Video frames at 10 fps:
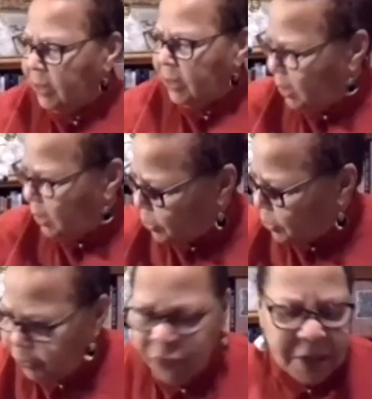So if
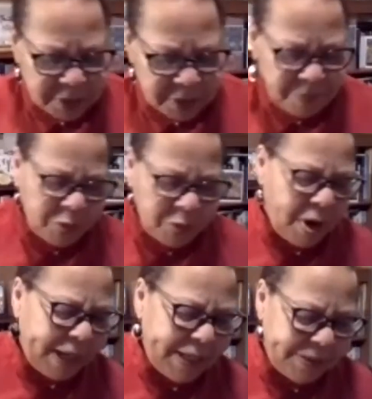you've got something to
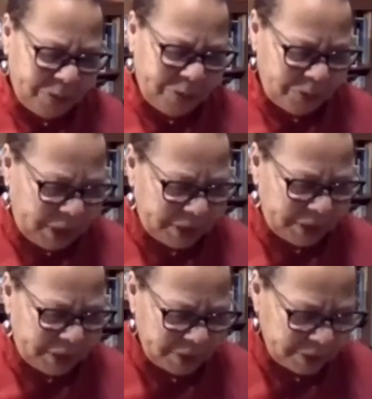write
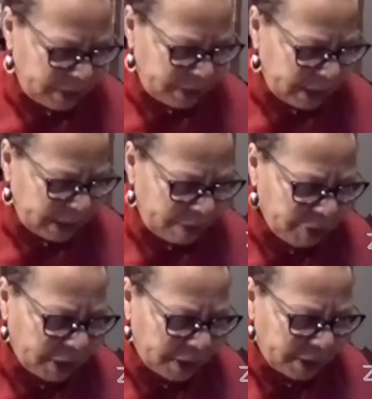with, I'm
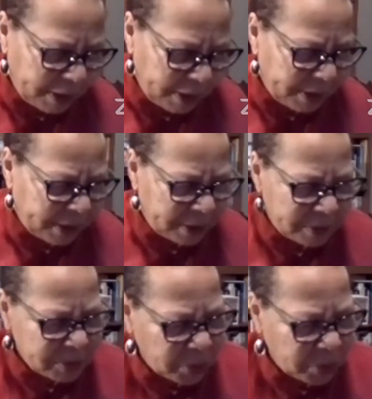gonna
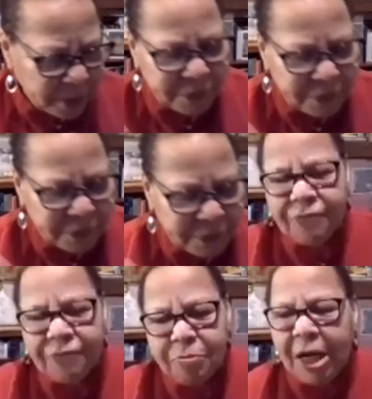sort of say
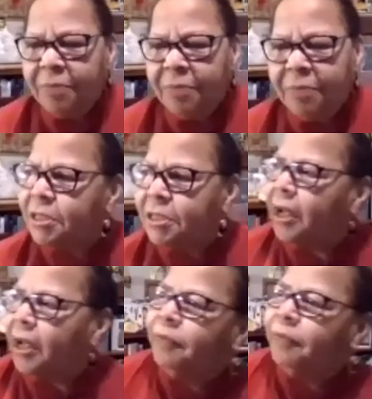from time to
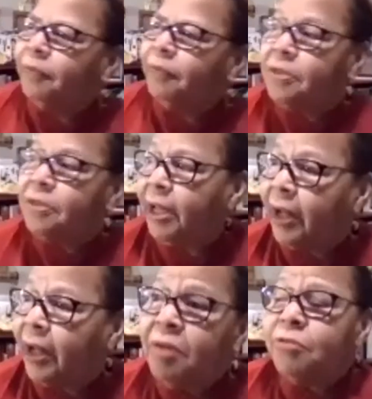time things that
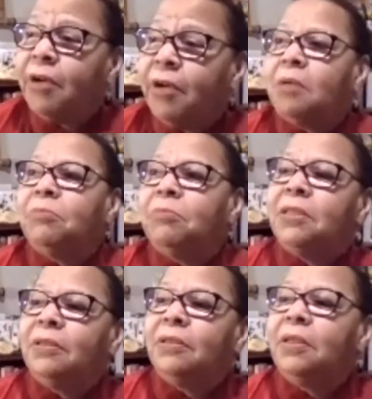I would recommend
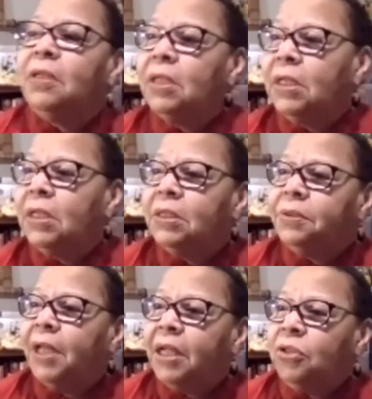
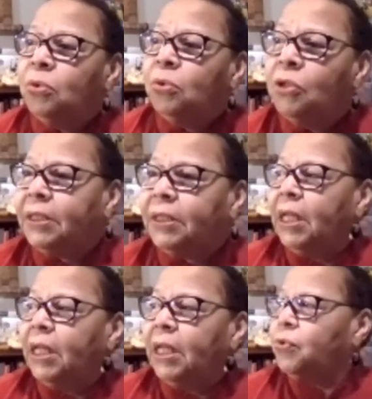that you look at,
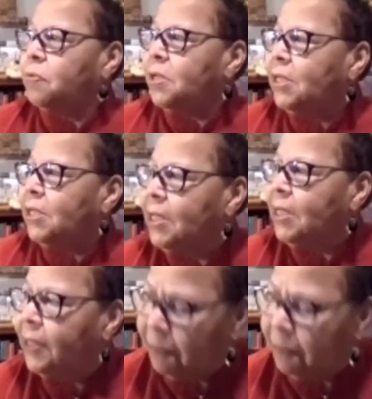that you read.